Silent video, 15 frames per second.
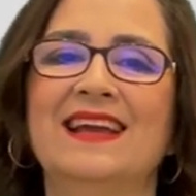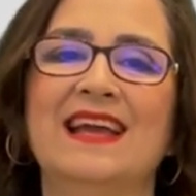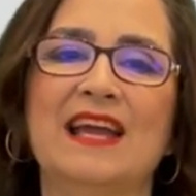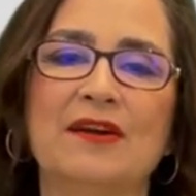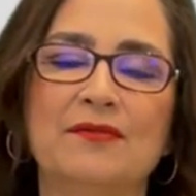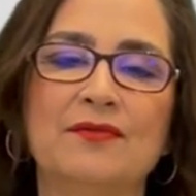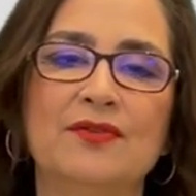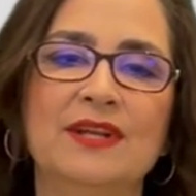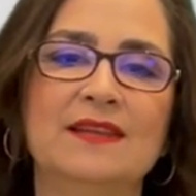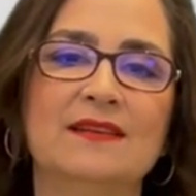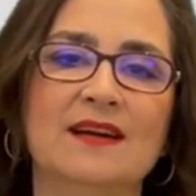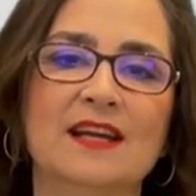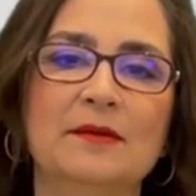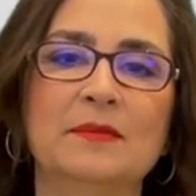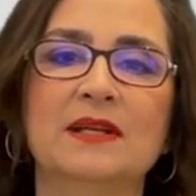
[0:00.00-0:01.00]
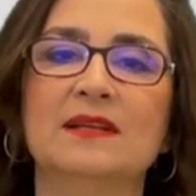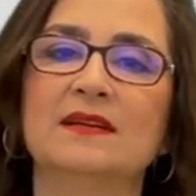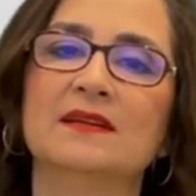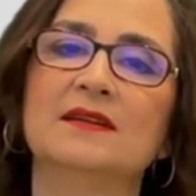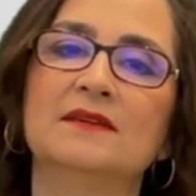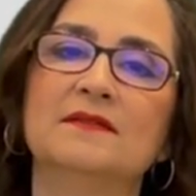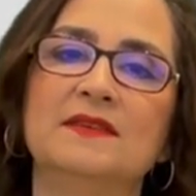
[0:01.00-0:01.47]
Every time a
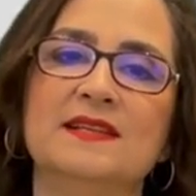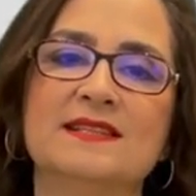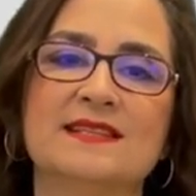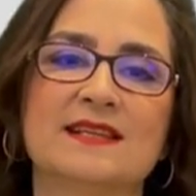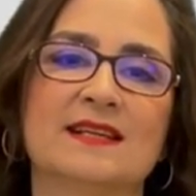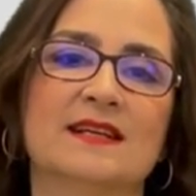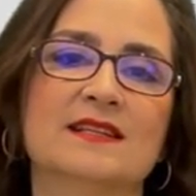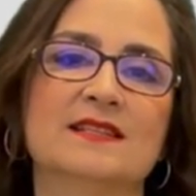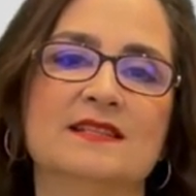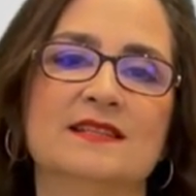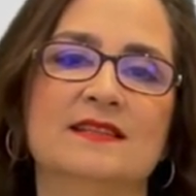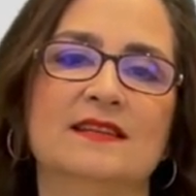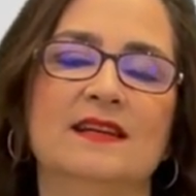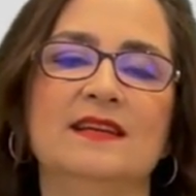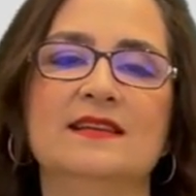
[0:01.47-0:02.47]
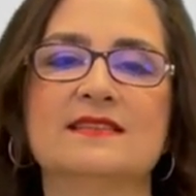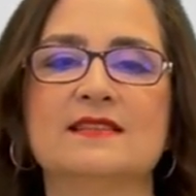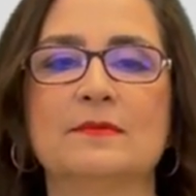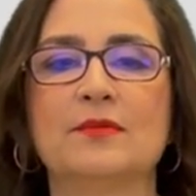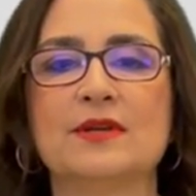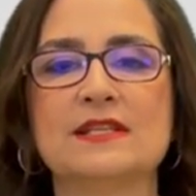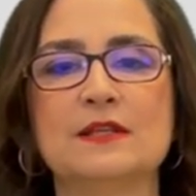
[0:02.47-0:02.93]
nerve is cut, there is
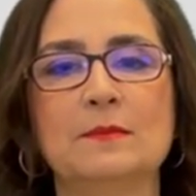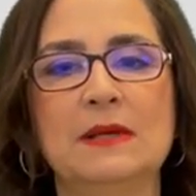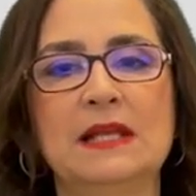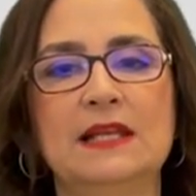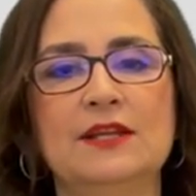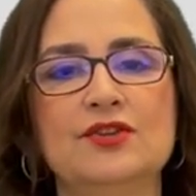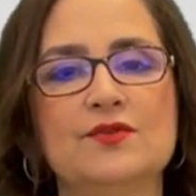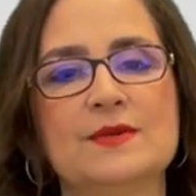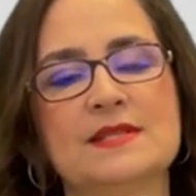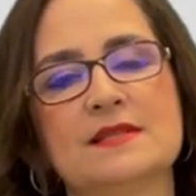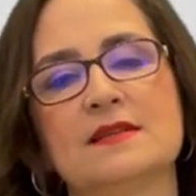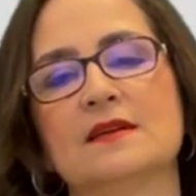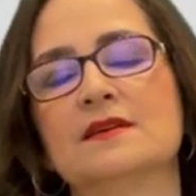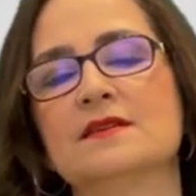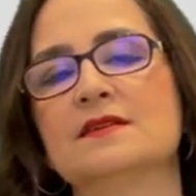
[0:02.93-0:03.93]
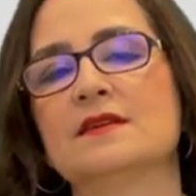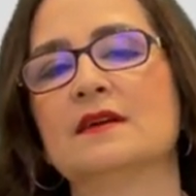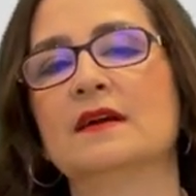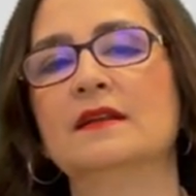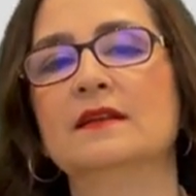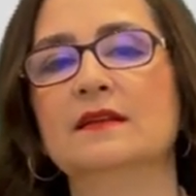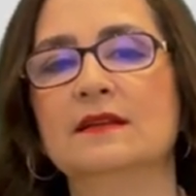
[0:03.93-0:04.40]
a possibility to start
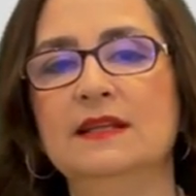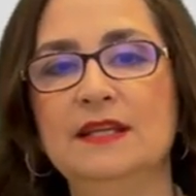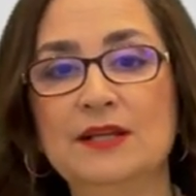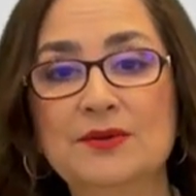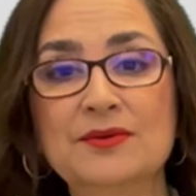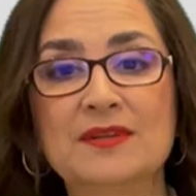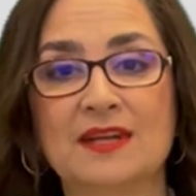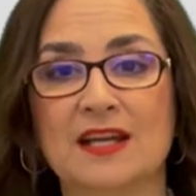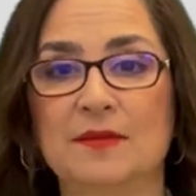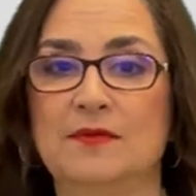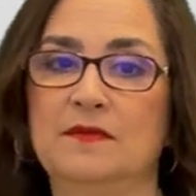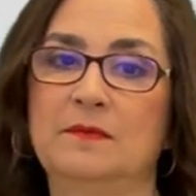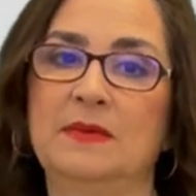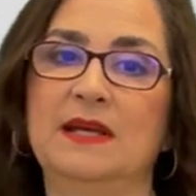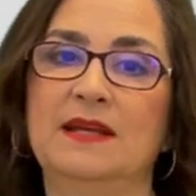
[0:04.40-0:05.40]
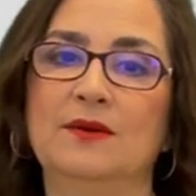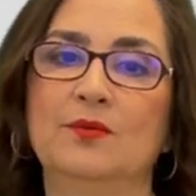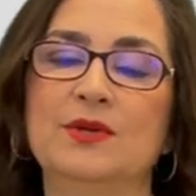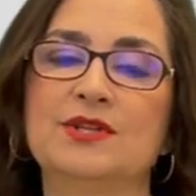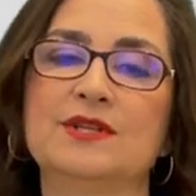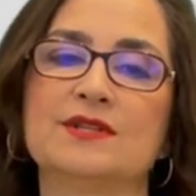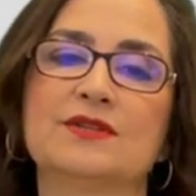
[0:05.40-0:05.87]
a new type of
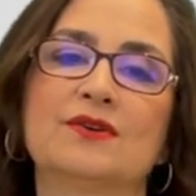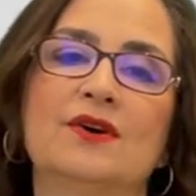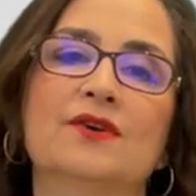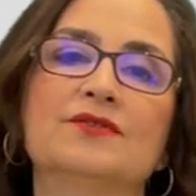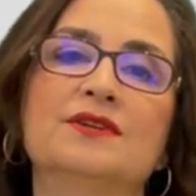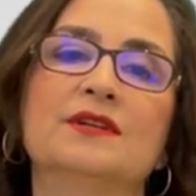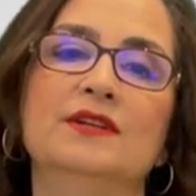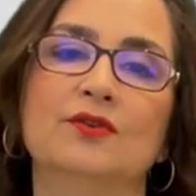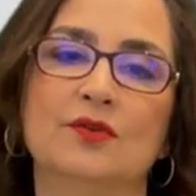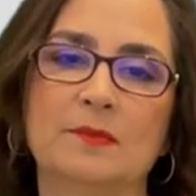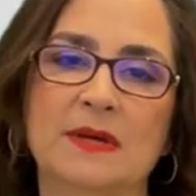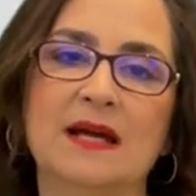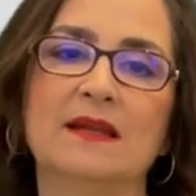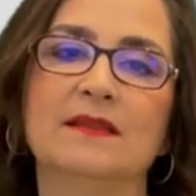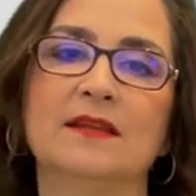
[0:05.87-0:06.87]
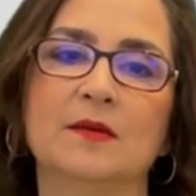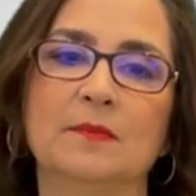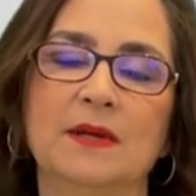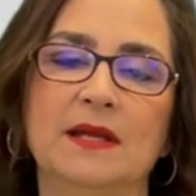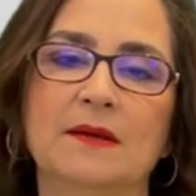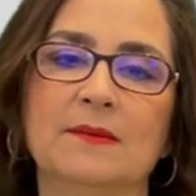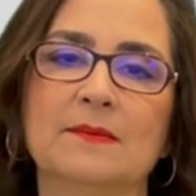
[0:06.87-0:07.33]
pain, which is called
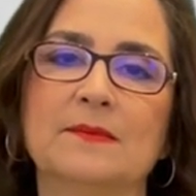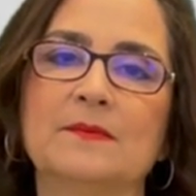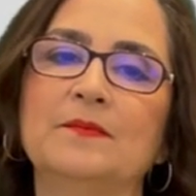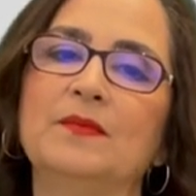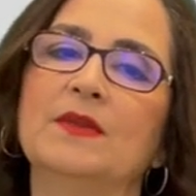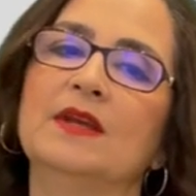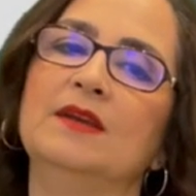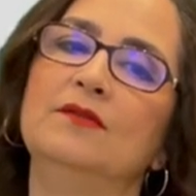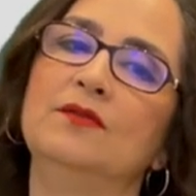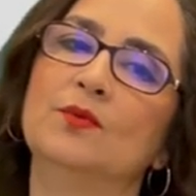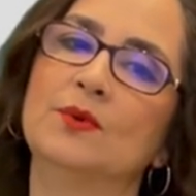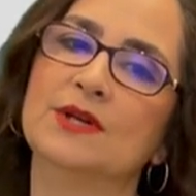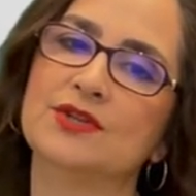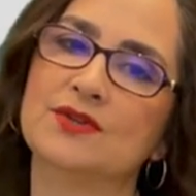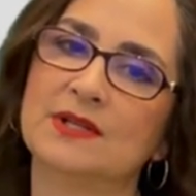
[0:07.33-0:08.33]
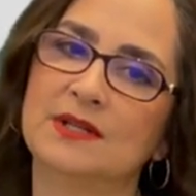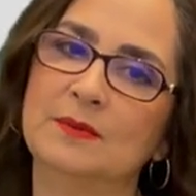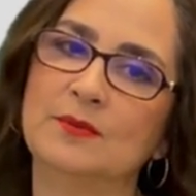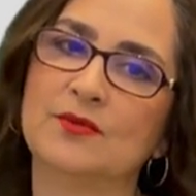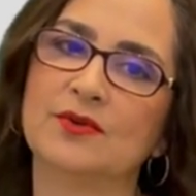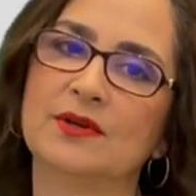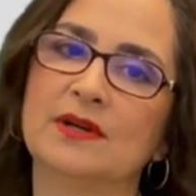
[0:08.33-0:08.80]
neuropathic pain. If you want to
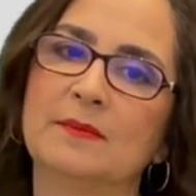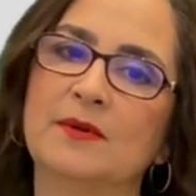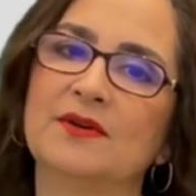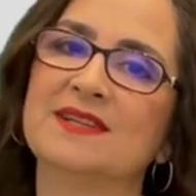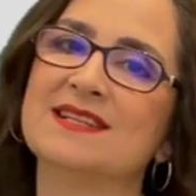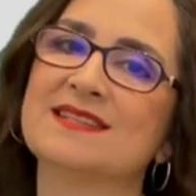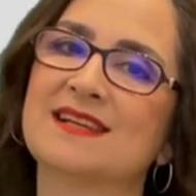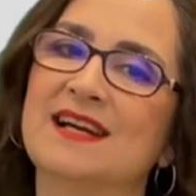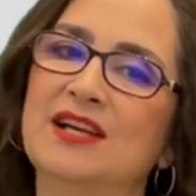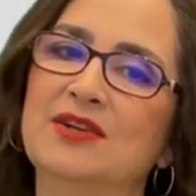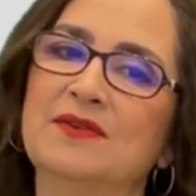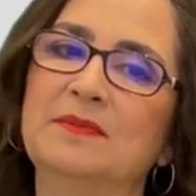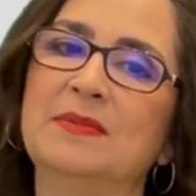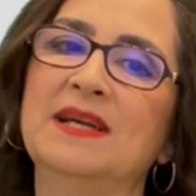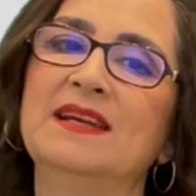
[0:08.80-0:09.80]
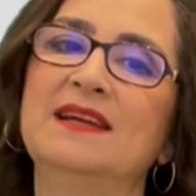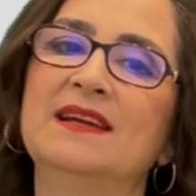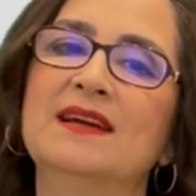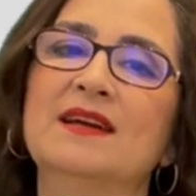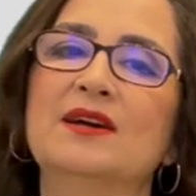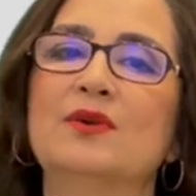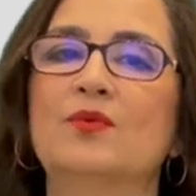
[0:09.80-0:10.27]
learn more about this kind of pain,
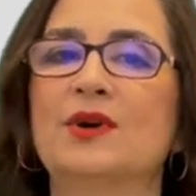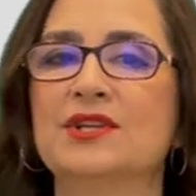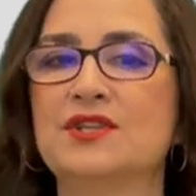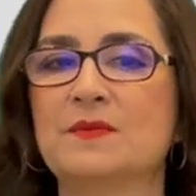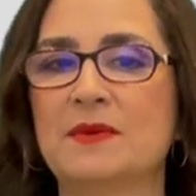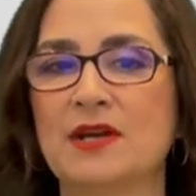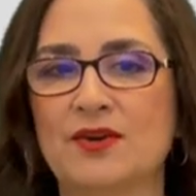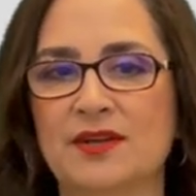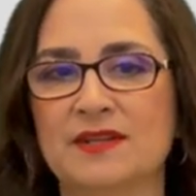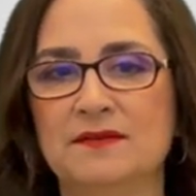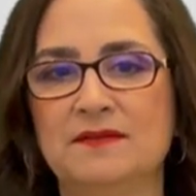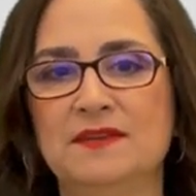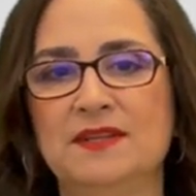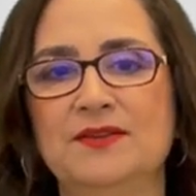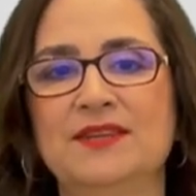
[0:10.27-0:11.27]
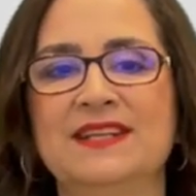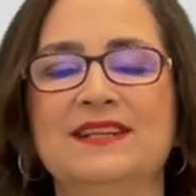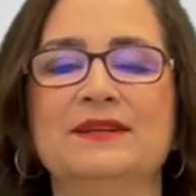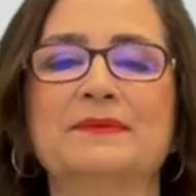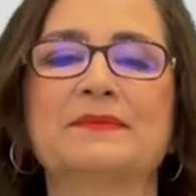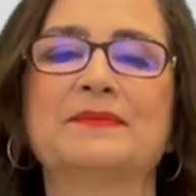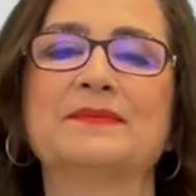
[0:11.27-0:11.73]
watch my other video
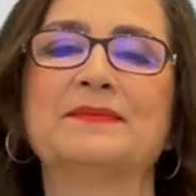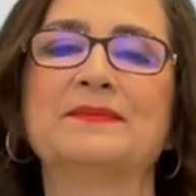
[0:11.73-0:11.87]
here.